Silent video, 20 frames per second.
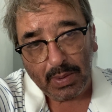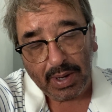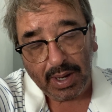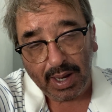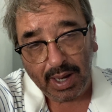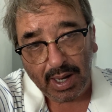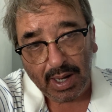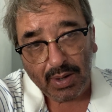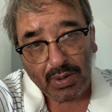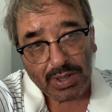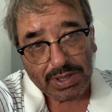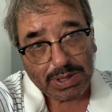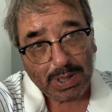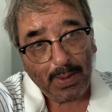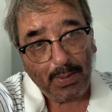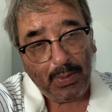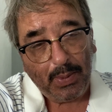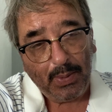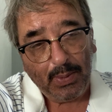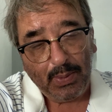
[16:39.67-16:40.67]
English
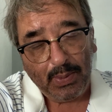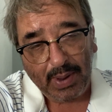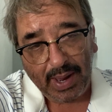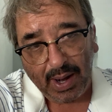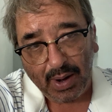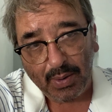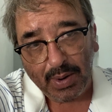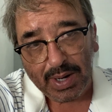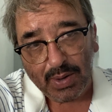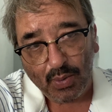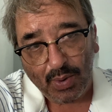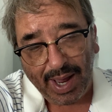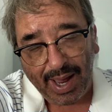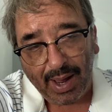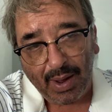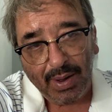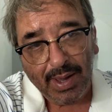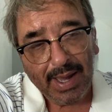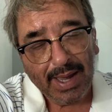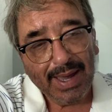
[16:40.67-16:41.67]
very
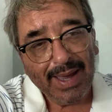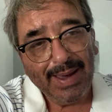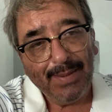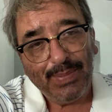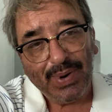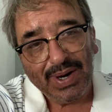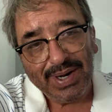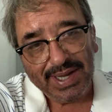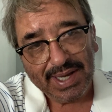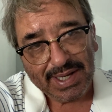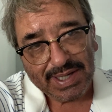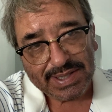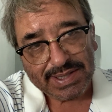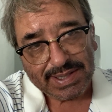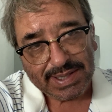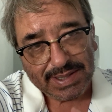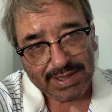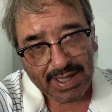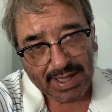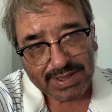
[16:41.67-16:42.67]
well, but his
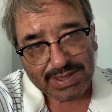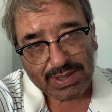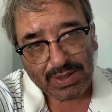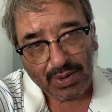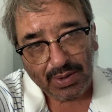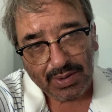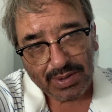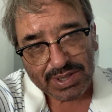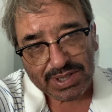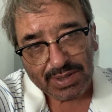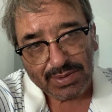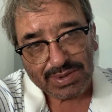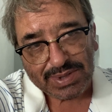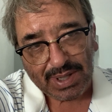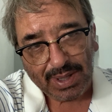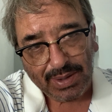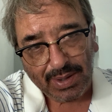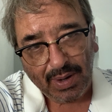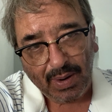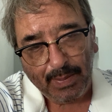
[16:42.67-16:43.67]
sister, she was a
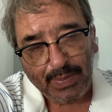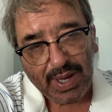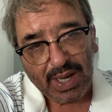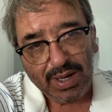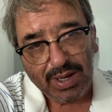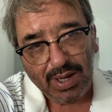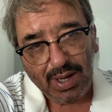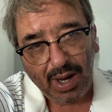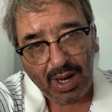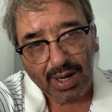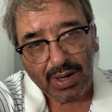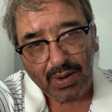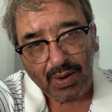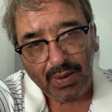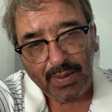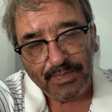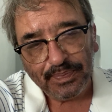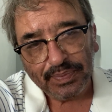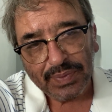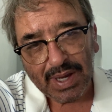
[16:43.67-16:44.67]
little bit
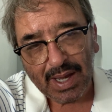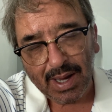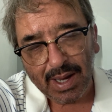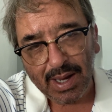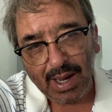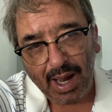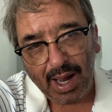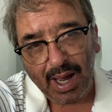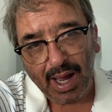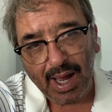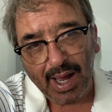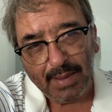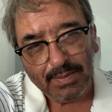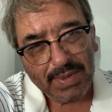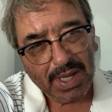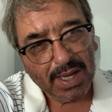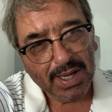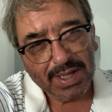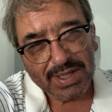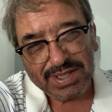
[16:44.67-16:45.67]
younger,
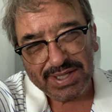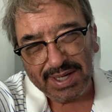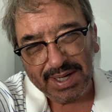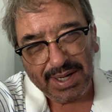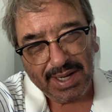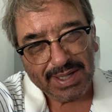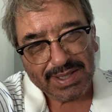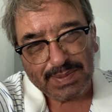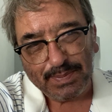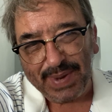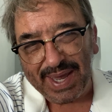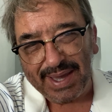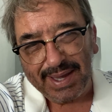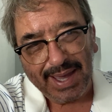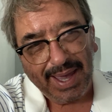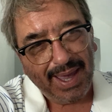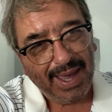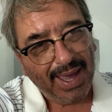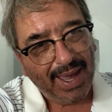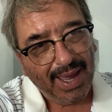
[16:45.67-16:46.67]
she didn't speak
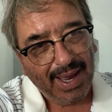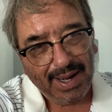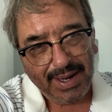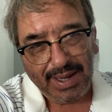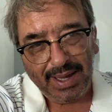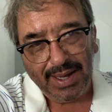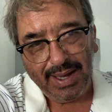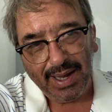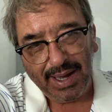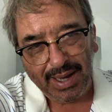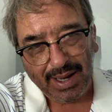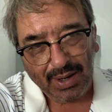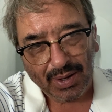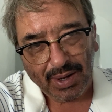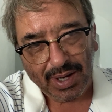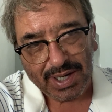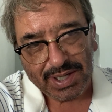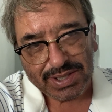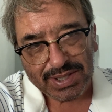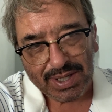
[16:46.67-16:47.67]
any
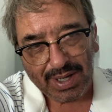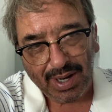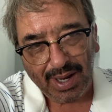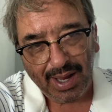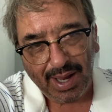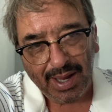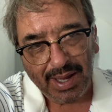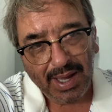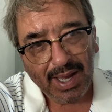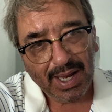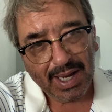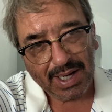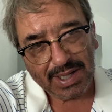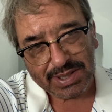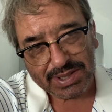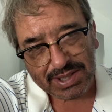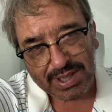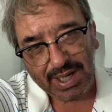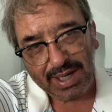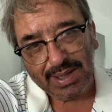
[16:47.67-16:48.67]
English, and
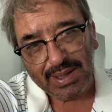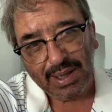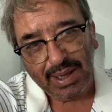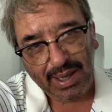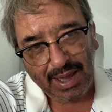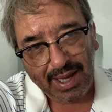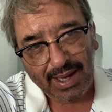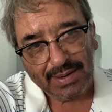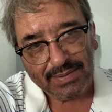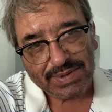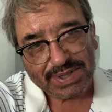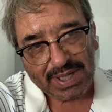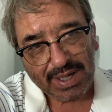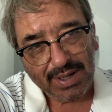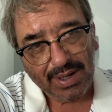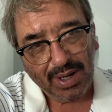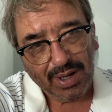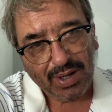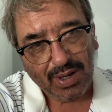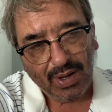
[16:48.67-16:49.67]
she lives in
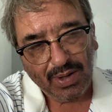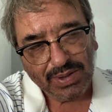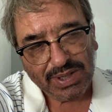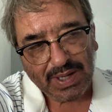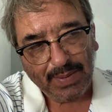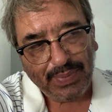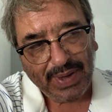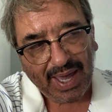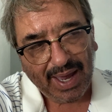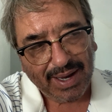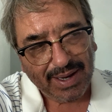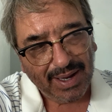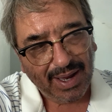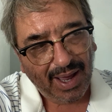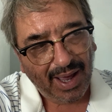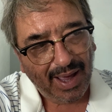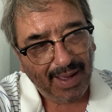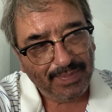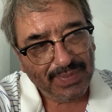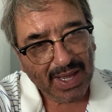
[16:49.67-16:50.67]
Jacotepec.
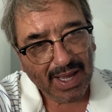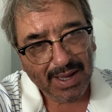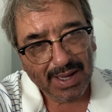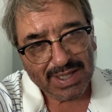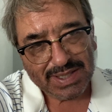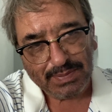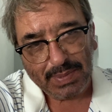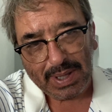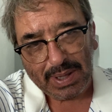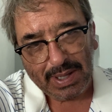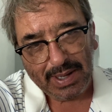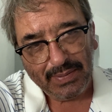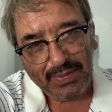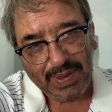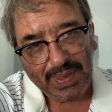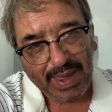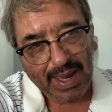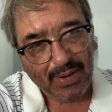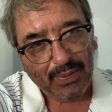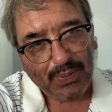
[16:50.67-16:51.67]
Has been living
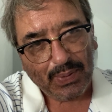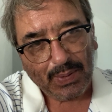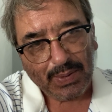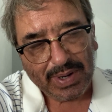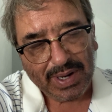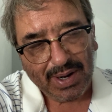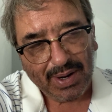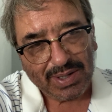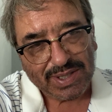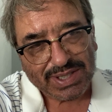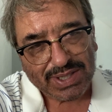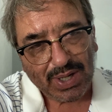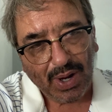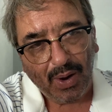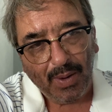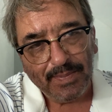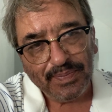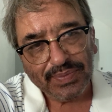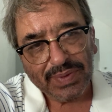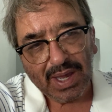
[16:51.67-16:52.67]
there for years.
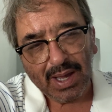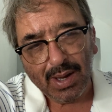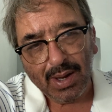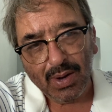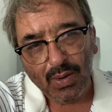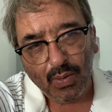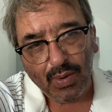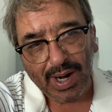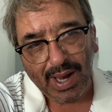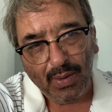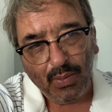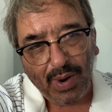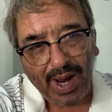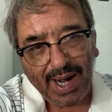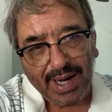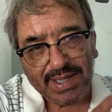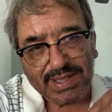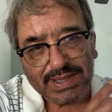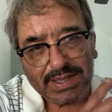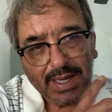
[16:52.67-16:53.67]
So what I want
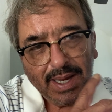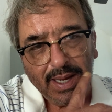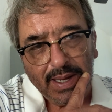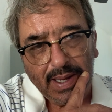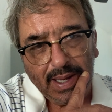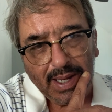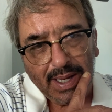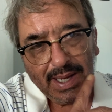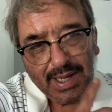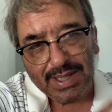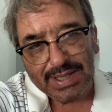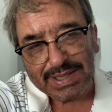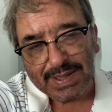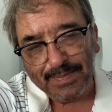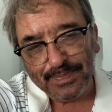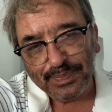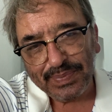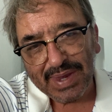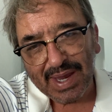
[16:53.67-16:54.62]
to say is